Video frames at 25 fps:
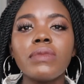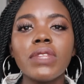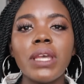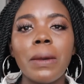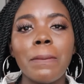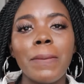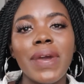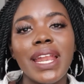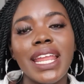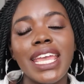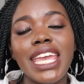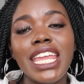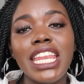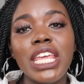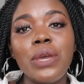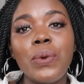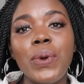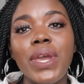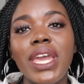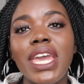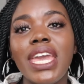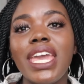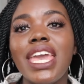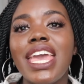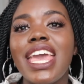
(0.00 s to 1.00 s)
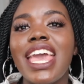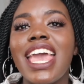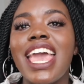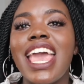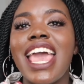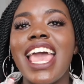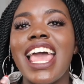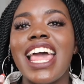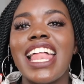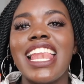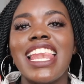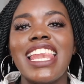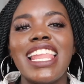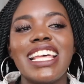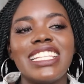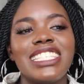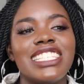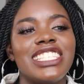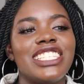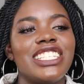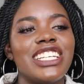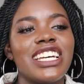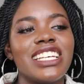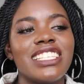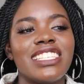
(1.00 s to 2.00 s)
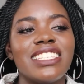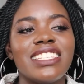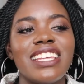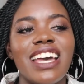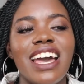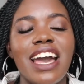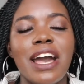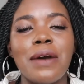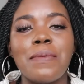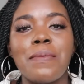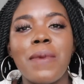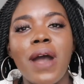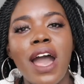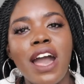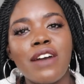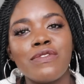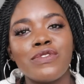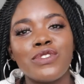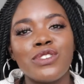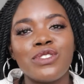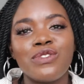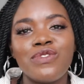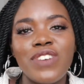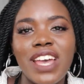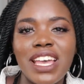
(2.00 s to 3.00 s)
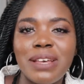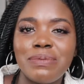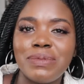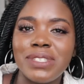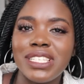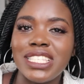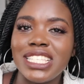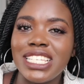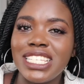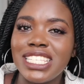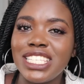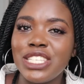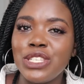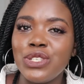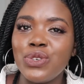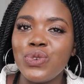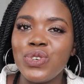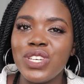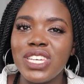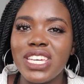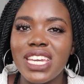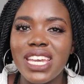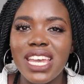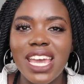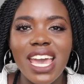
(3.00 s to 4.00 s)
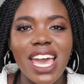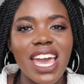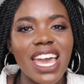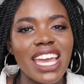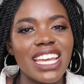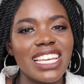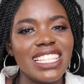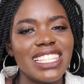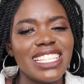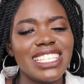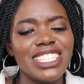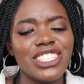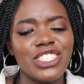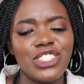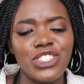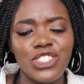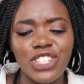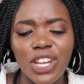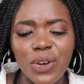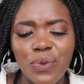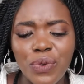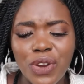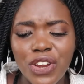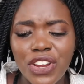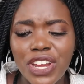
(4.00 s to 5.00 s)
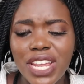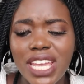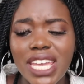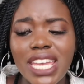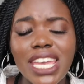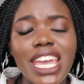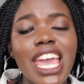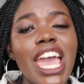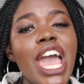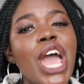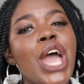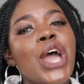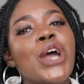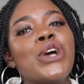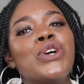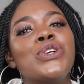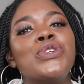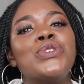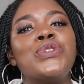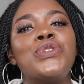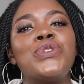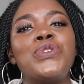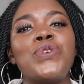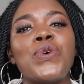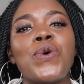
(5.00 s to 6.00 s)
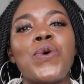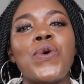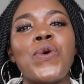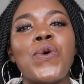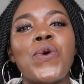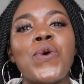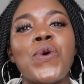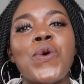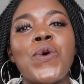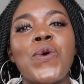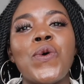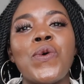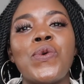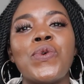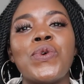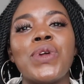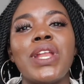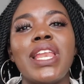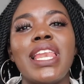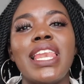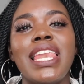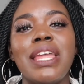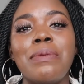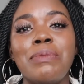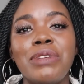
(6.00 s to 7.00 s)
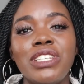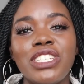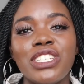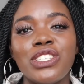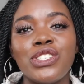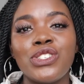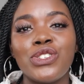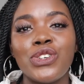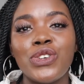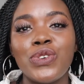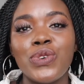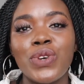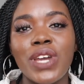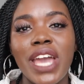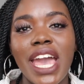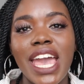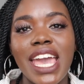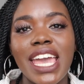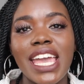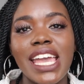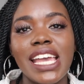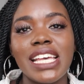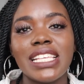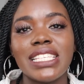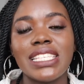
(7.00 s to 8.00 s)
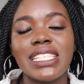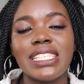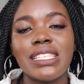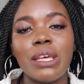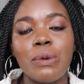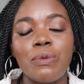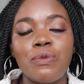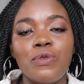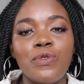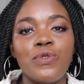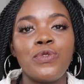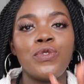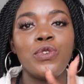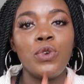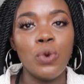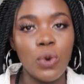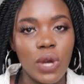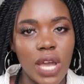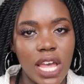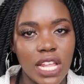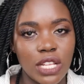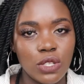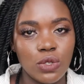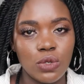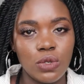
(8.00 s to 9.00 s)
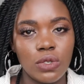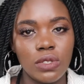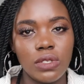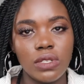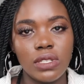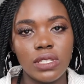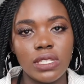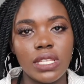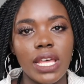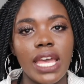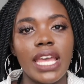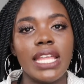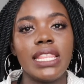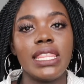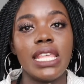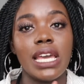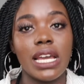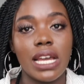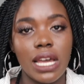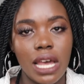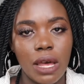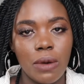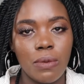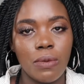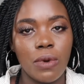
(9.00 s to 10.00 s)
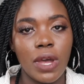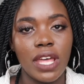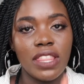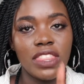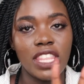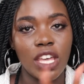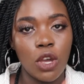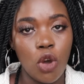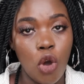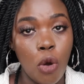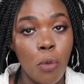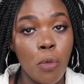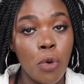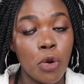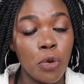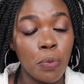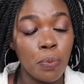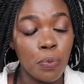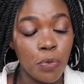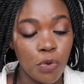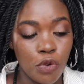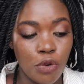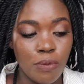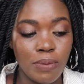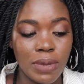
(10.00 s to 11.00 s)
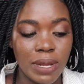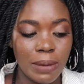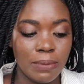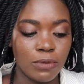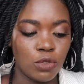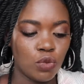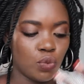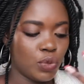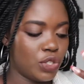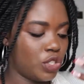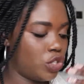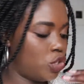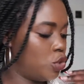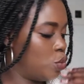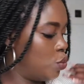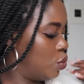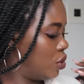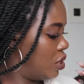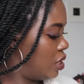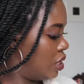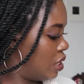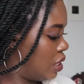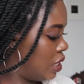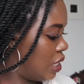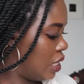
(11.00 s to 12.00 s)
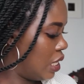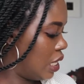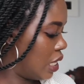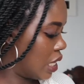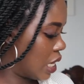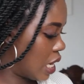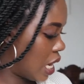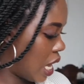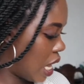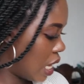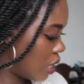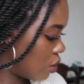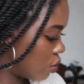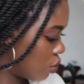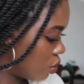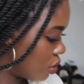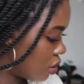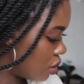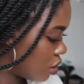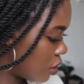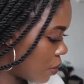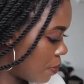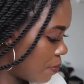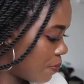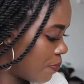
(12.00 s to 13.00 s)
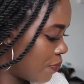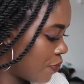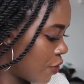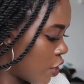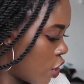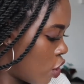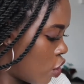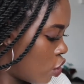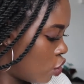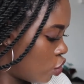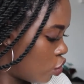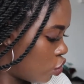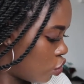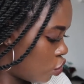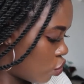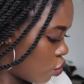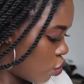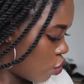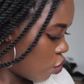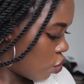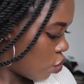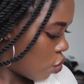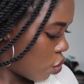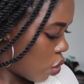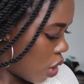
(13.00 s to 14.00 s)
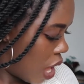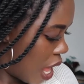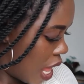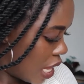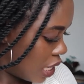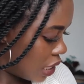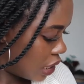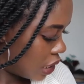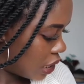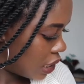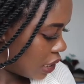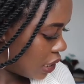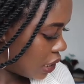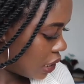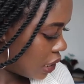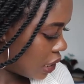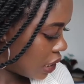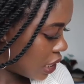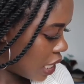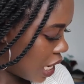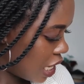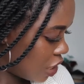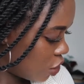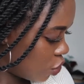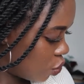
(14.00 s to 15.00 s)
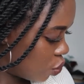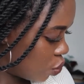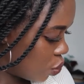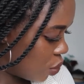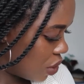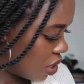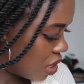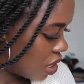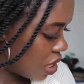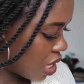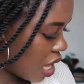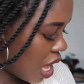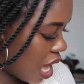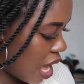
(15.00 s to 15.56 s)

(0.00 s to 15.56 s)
But anyway, let's just have good vibes in this new year, in this January. So let me just show you guys some few candles and the common problems which you would see in candles. So I'll start with